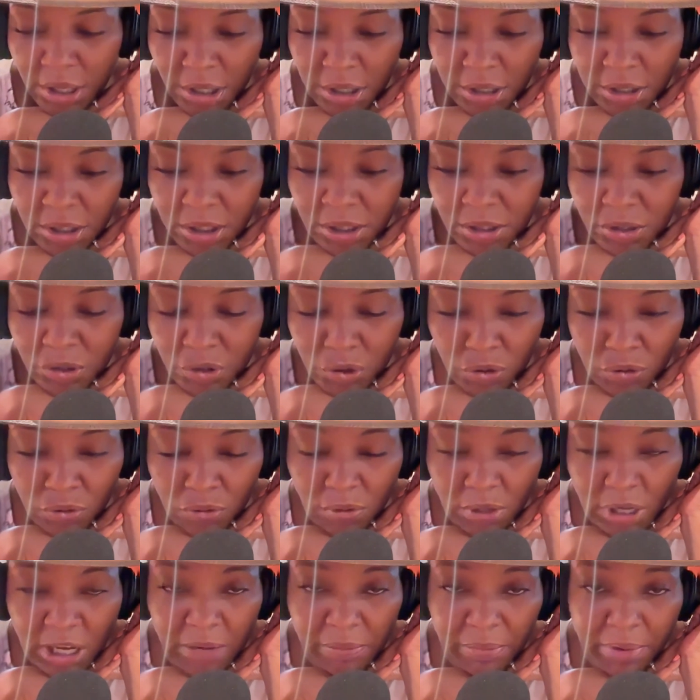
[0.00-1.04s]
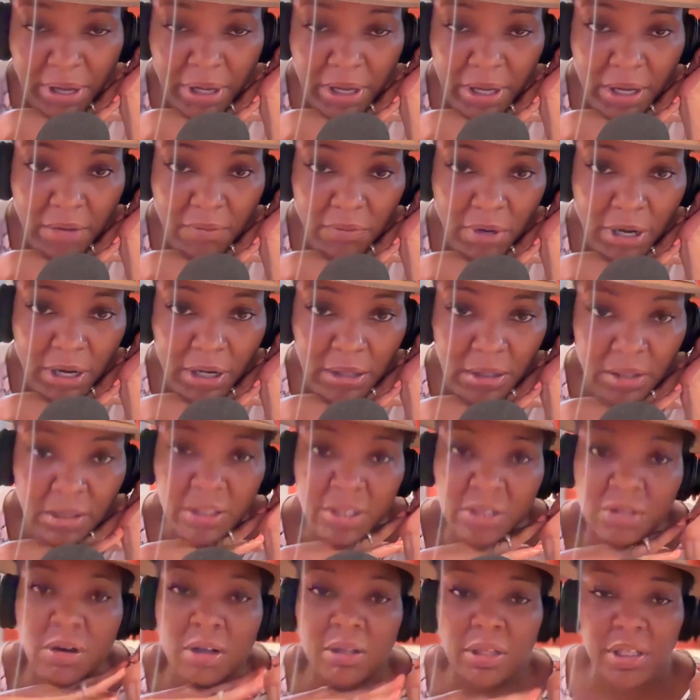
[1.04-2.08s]
just to keep my head right to
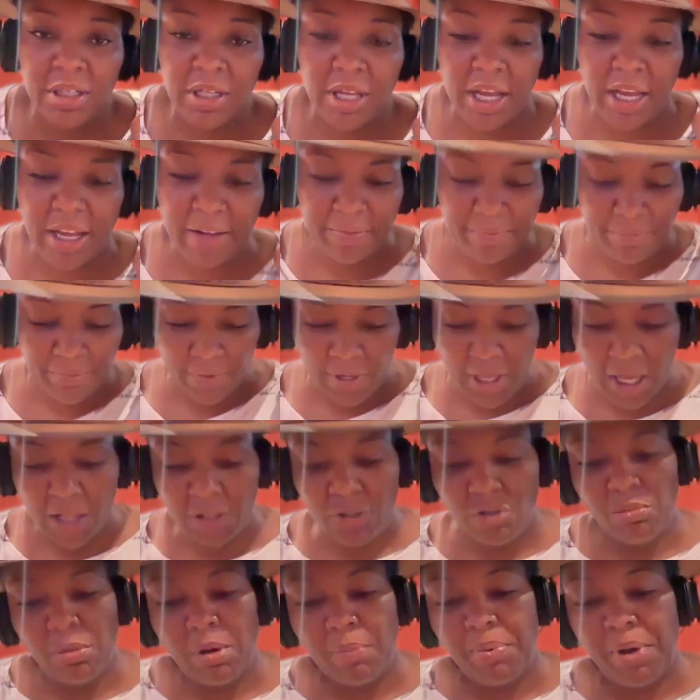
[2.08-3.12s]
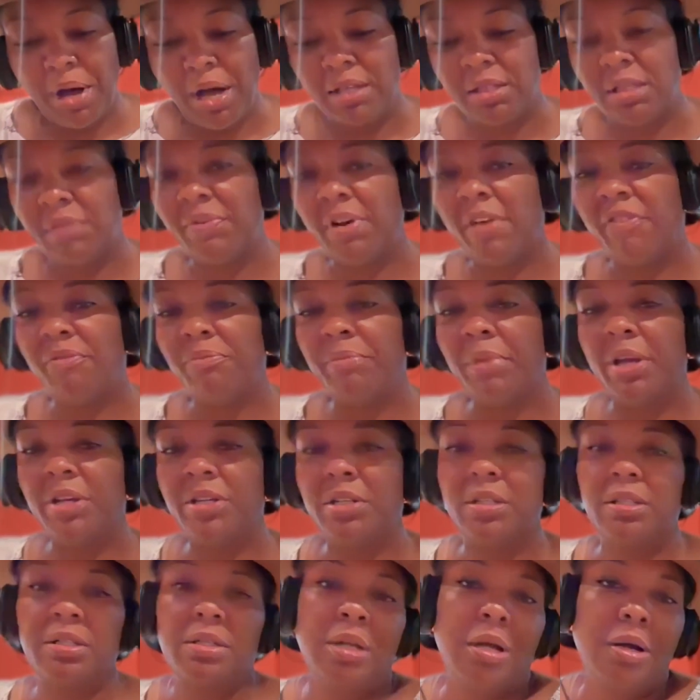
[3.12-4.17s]
start the day. I'll do my positive
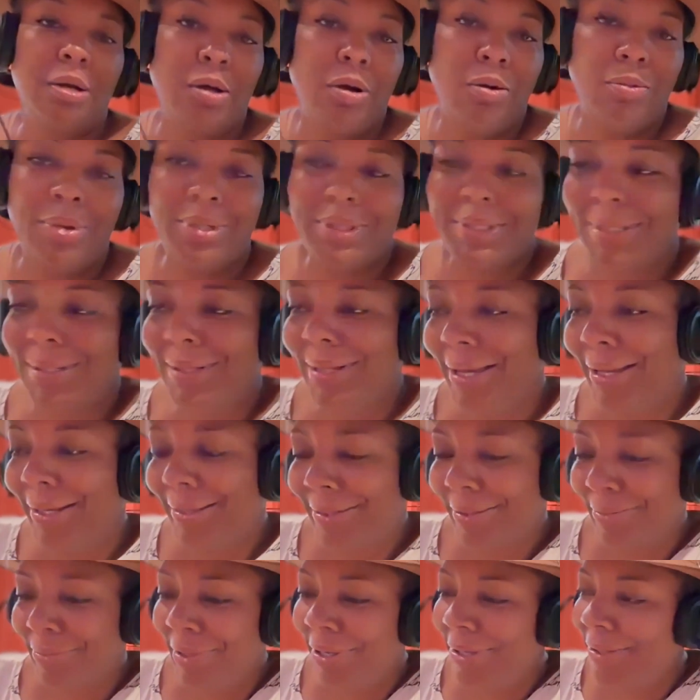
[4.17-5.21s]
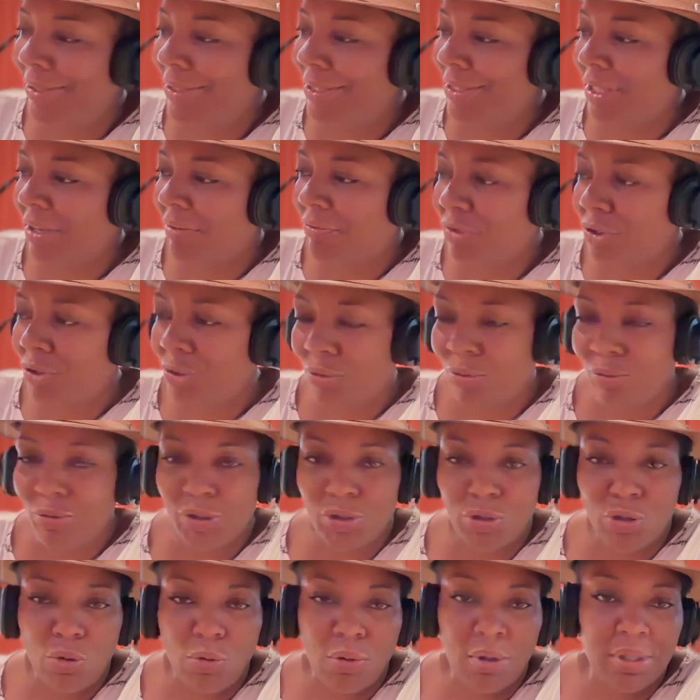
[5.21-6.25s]
affirmations and I'll go into like some other stuff too,
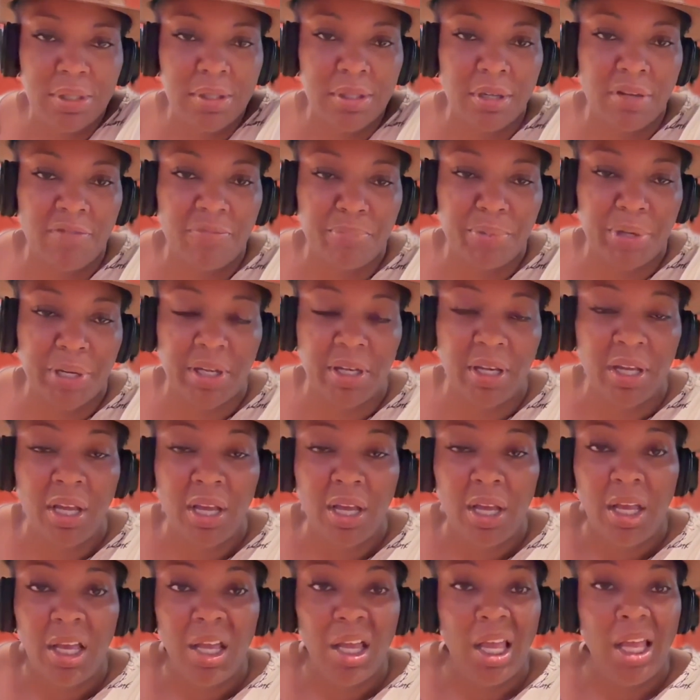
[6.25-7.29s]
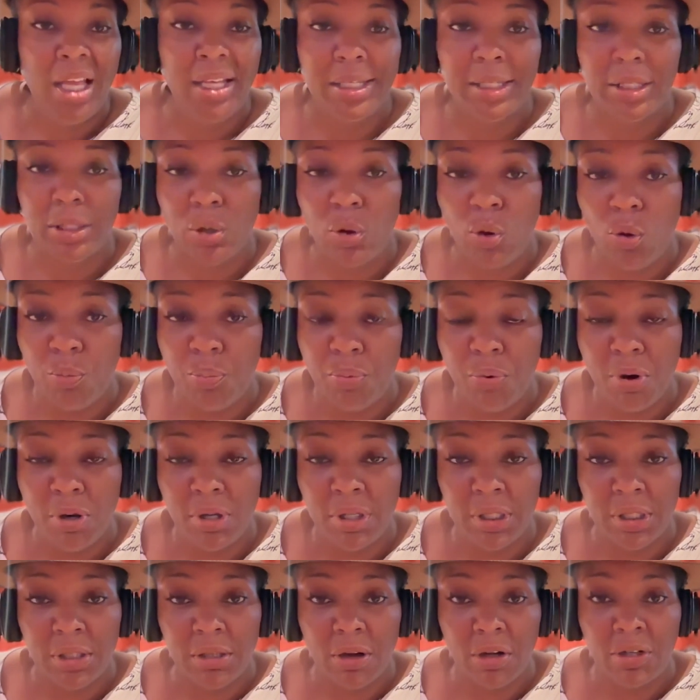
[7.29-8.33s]
stoic stuff, but it's so important
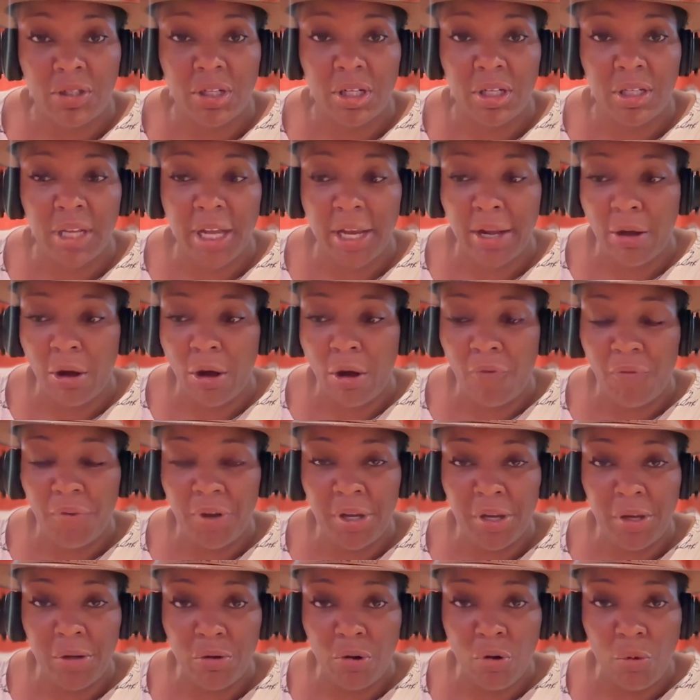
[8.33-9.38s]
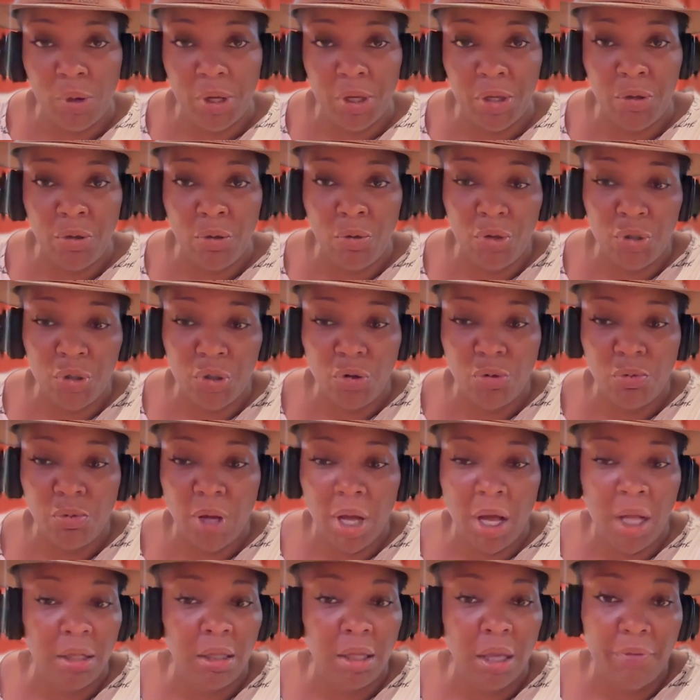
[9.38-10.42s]
to start your day off. And with YouTube,
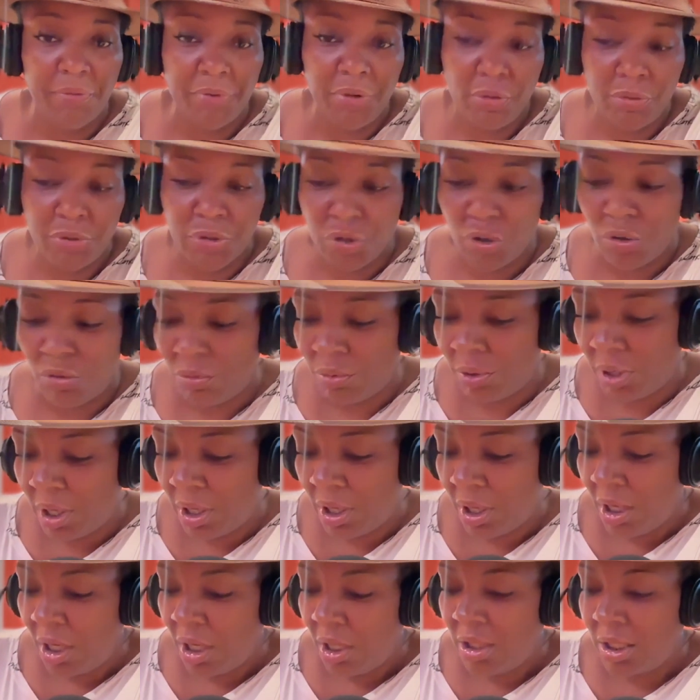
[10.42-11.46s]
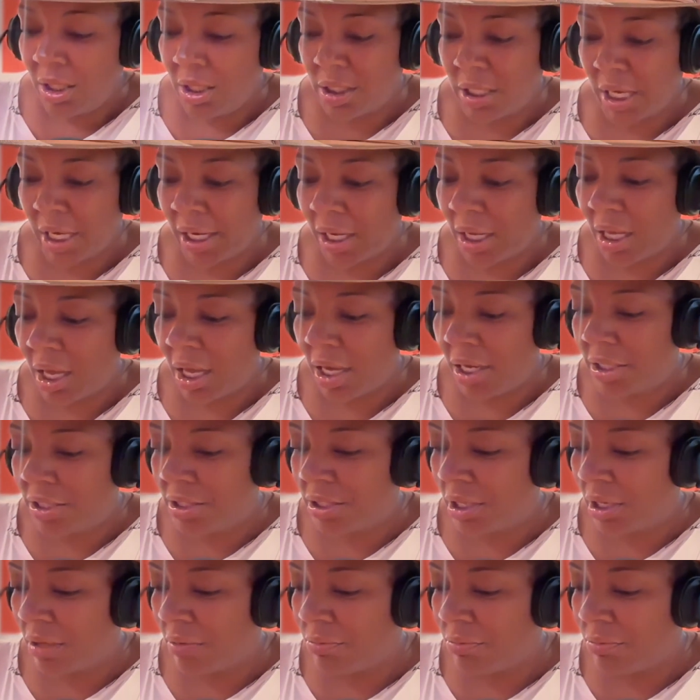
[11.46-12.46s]
I love YouTube, the second highest